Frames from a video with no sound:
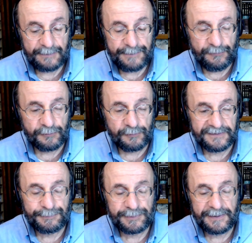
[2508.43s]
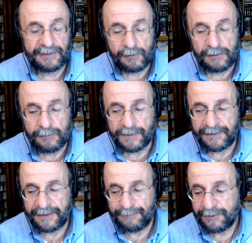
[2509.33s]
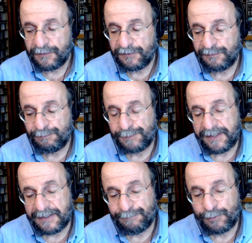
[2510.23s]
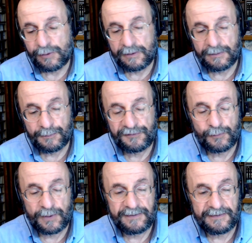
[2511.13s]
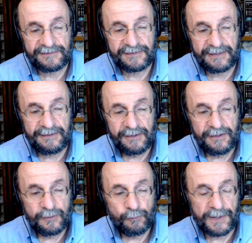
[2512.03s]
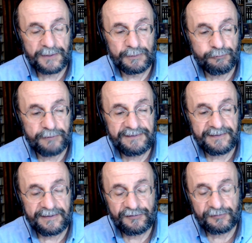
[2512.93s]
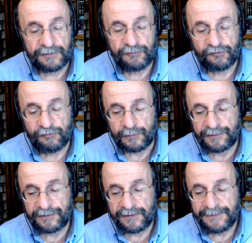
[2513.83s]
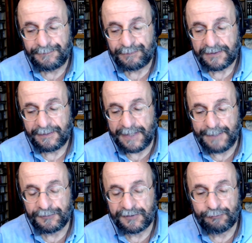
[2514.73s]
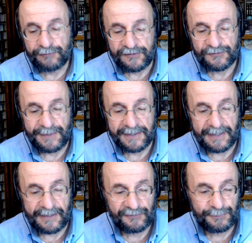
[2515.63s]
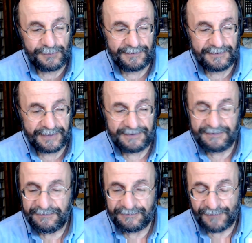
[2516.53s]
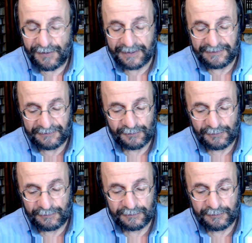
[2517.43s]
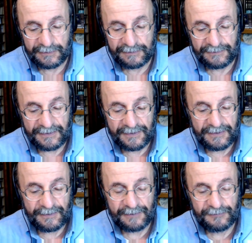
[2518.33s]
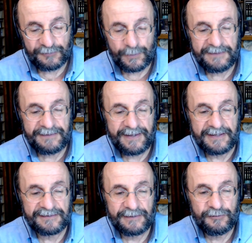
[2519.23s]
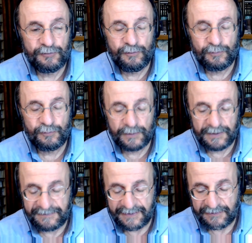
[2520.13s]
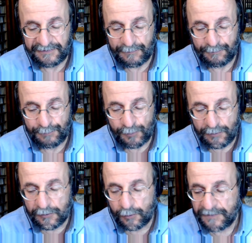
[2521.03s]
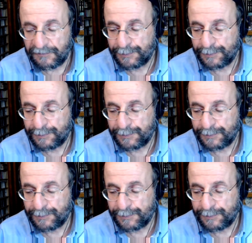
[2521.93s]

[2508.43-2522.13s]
he was willing to play along with them because, again, Paul was the one that said, whether in pretense or in truth, I'm able to preach my gospel, then fine, it's all good, and I'll do what it takes. I'll do what it takes. Paul always